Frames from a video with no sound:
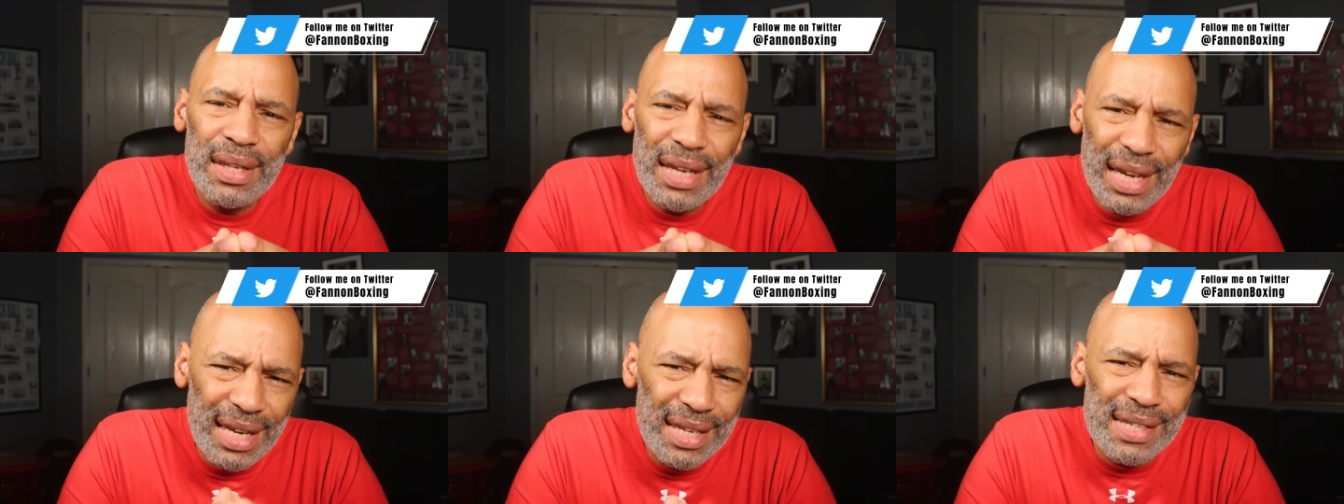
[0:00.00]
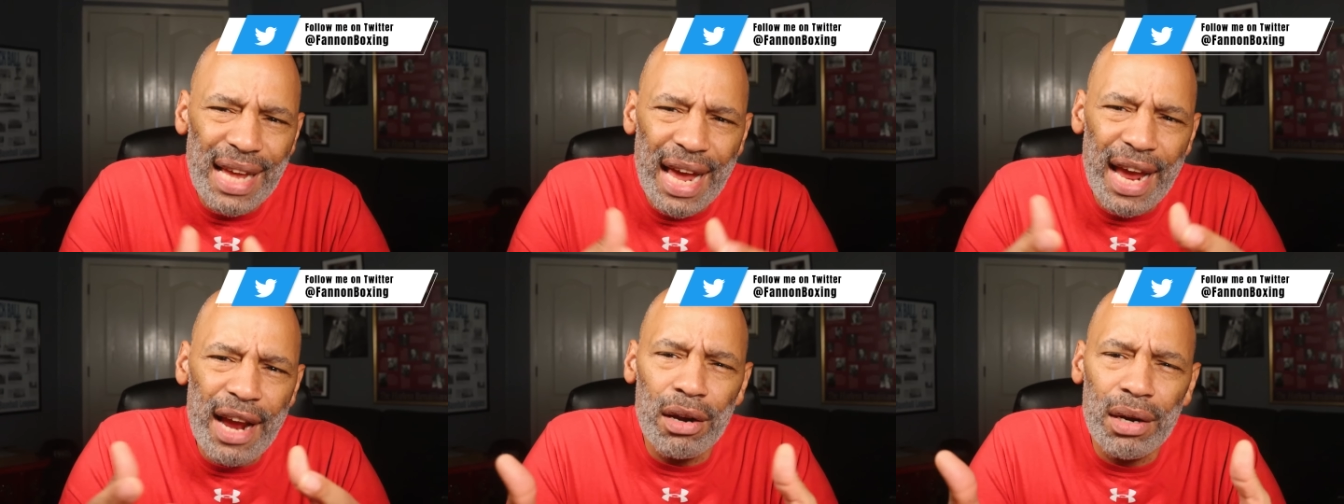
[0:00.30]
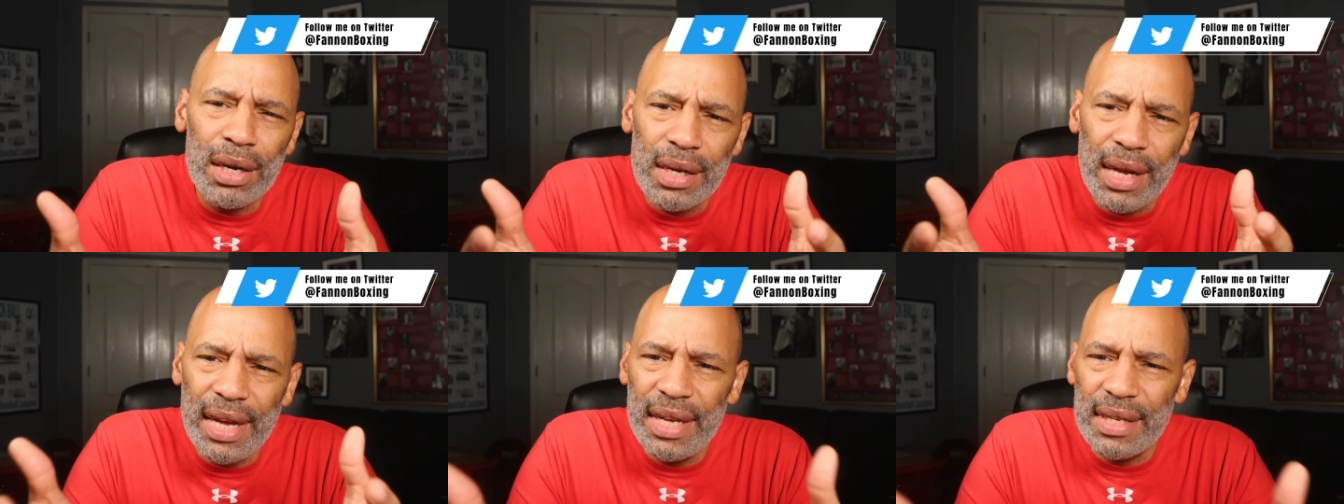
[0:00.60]
is
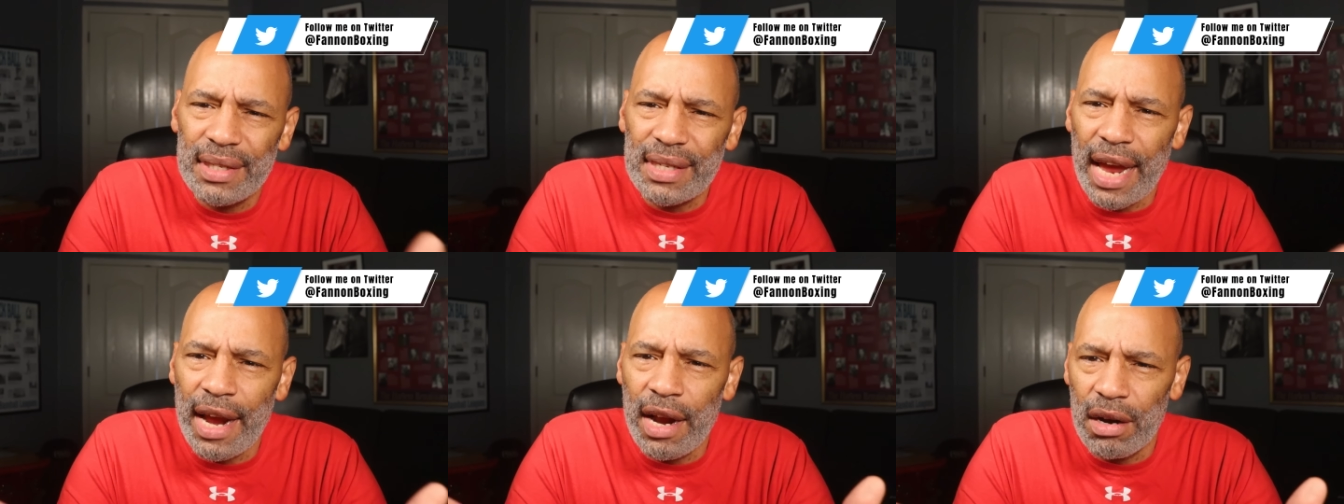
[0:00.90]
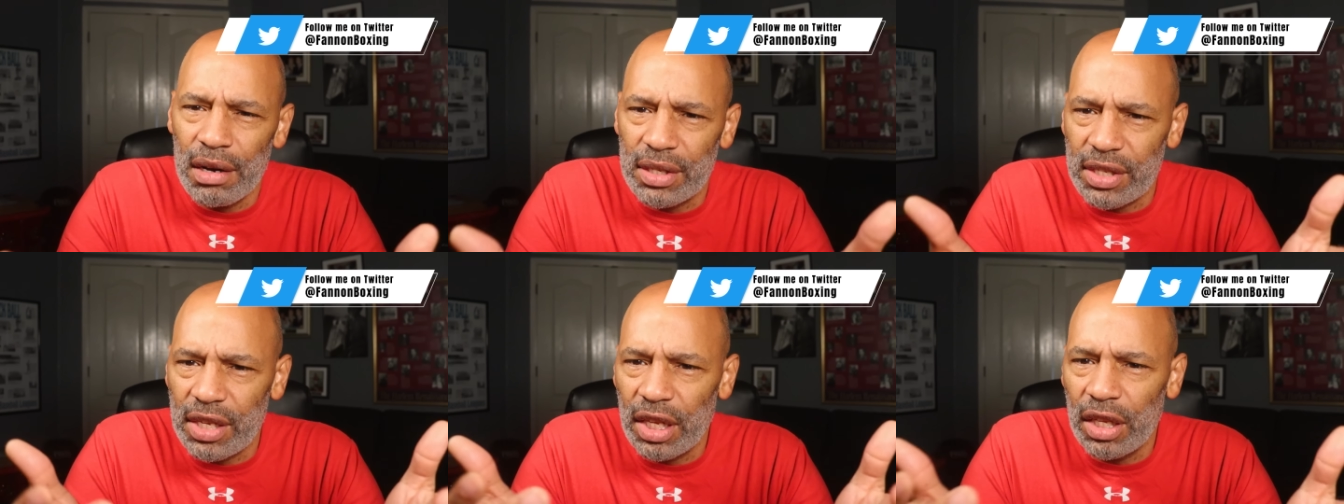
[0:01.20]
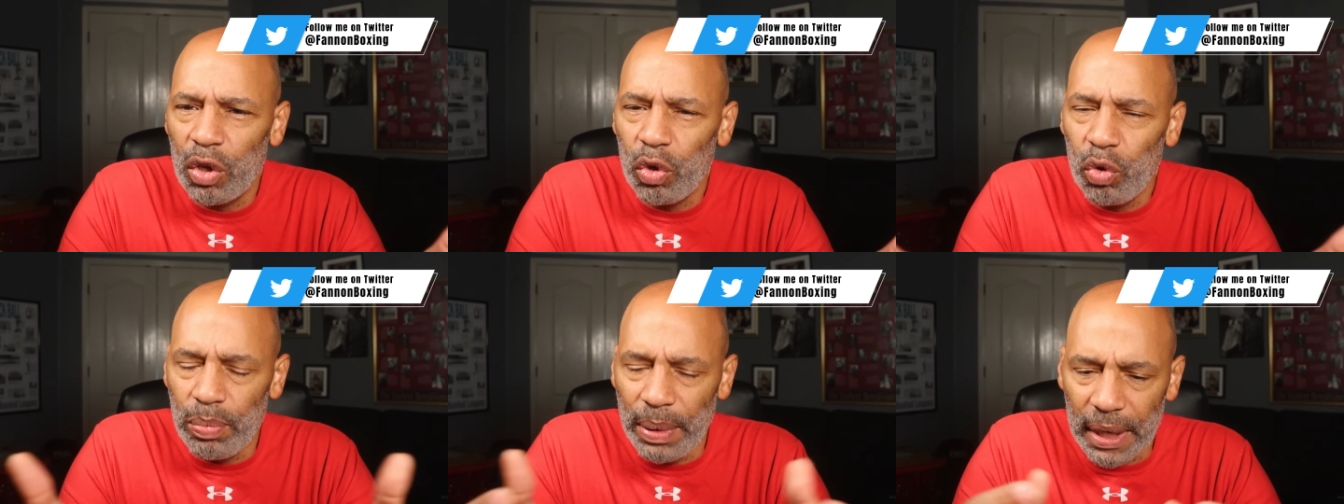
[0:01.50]

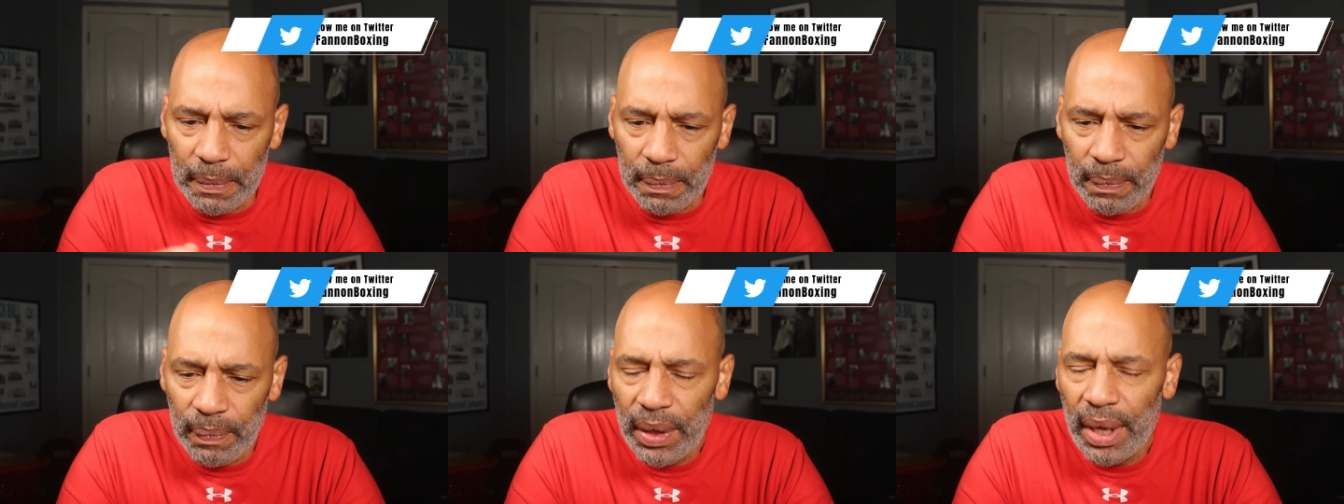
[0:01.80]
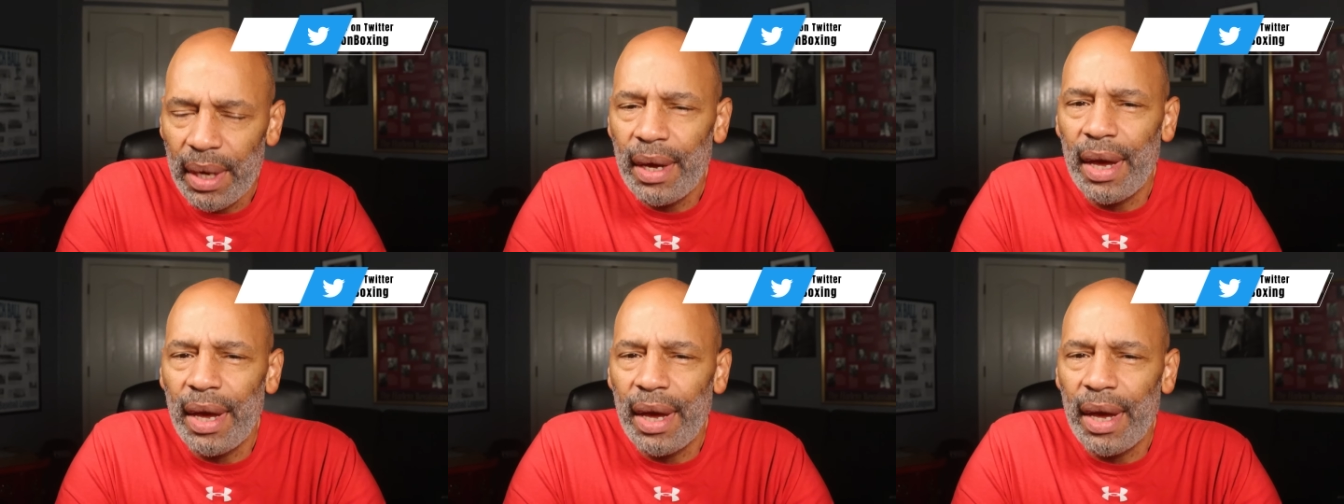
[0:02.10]
Erickson Lubin.